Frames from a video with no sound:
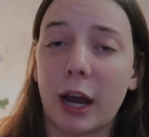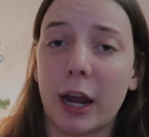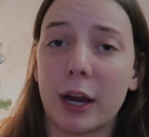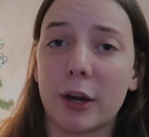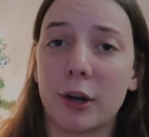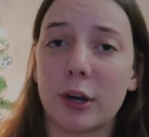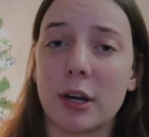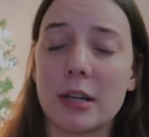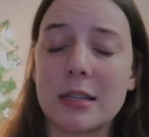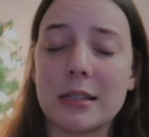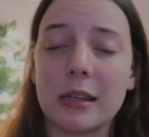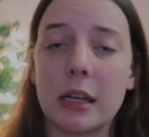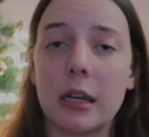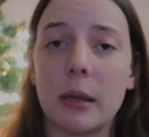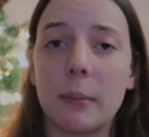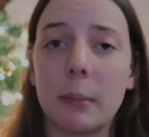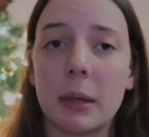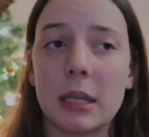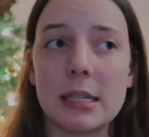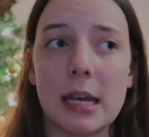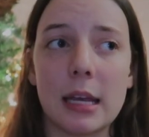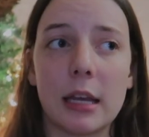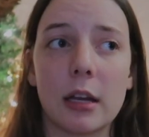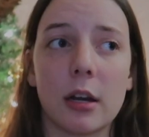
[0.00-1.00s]
I heard it's going to
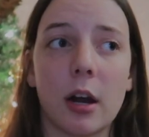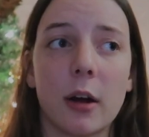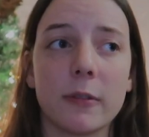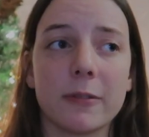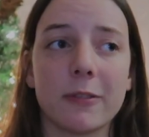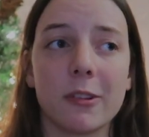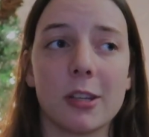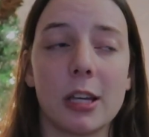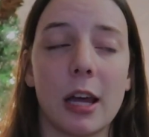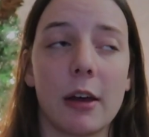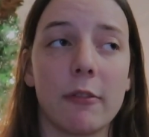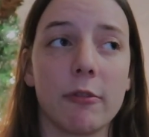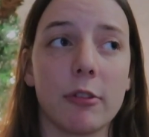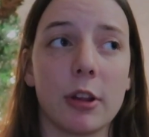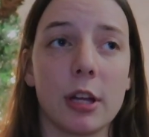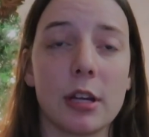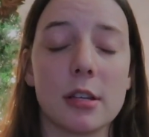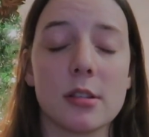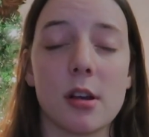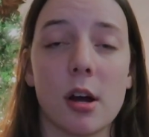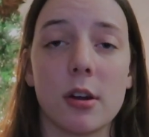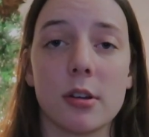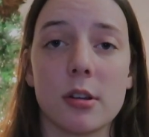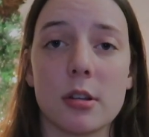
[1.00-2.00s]
be taken off of
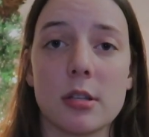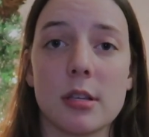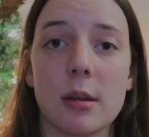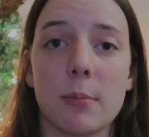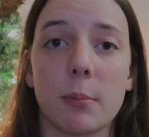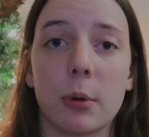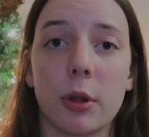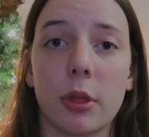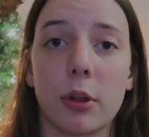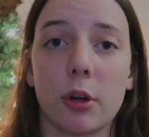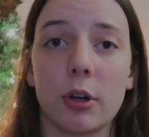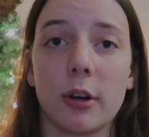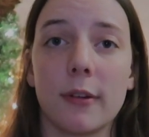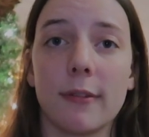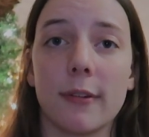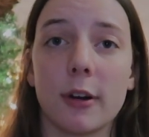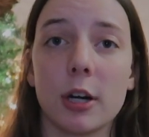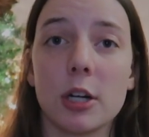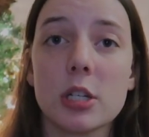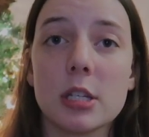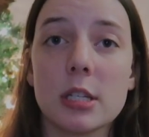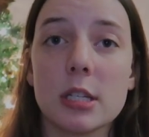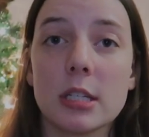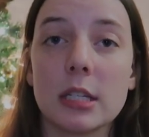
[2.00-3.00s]
Netflix on December
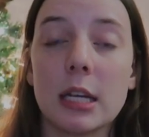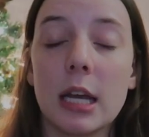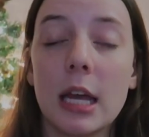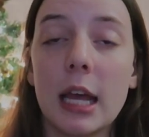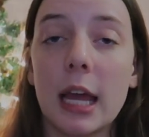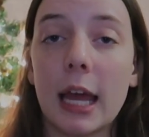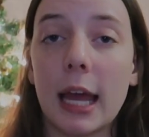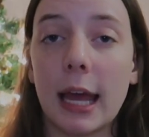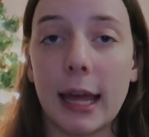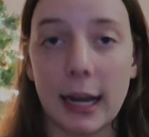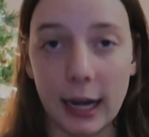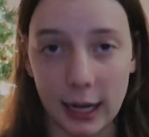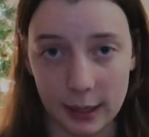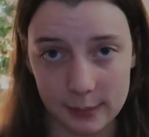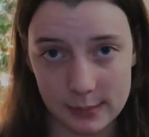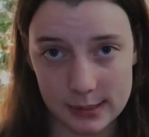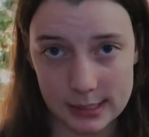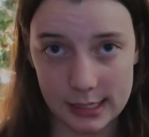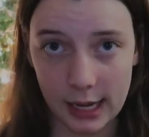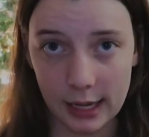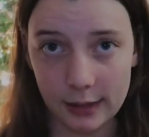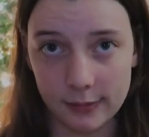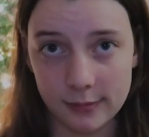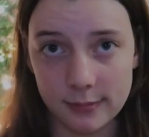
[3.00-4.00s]
31st, and I'm
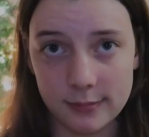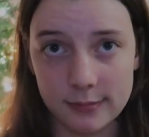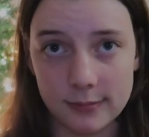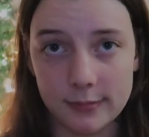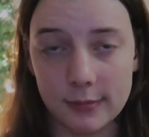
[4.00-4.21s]
sad.